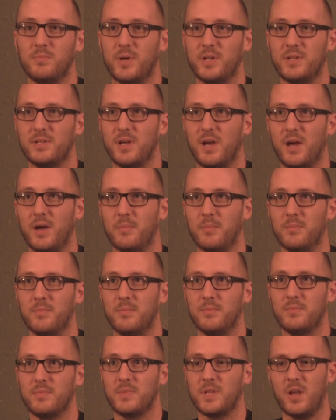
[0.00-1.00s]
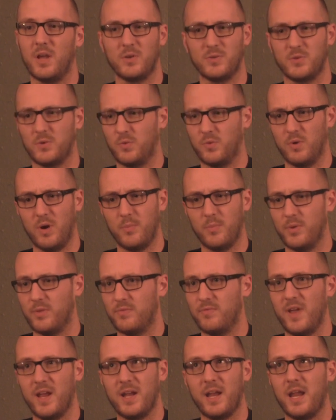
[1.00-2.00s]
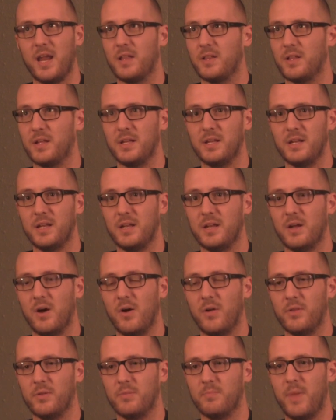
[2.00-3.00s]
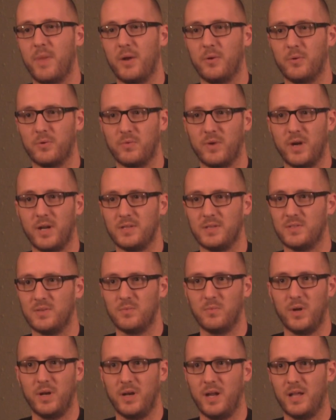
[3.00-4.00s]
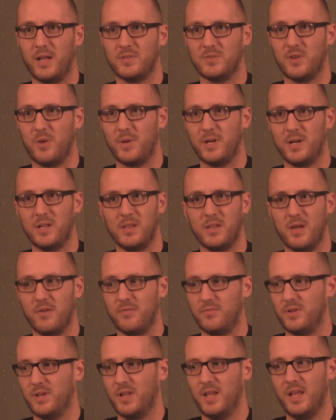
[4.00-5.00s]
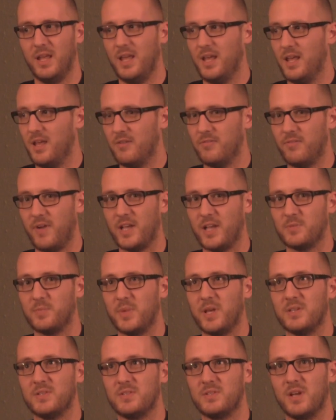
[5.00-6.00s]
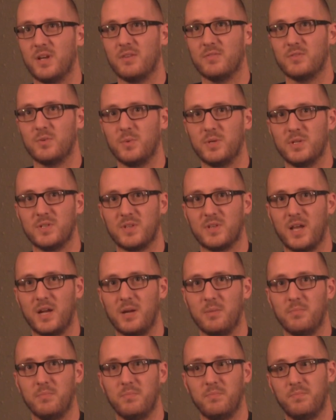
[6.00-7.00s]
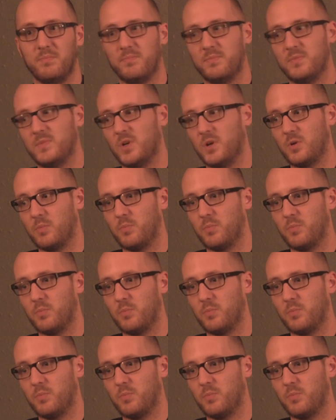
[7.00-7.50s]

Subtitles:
but he also grew up with Van Halen and all the metal greats and whatnot. So I mean, he loved fast-paced stuff. So we just kind of took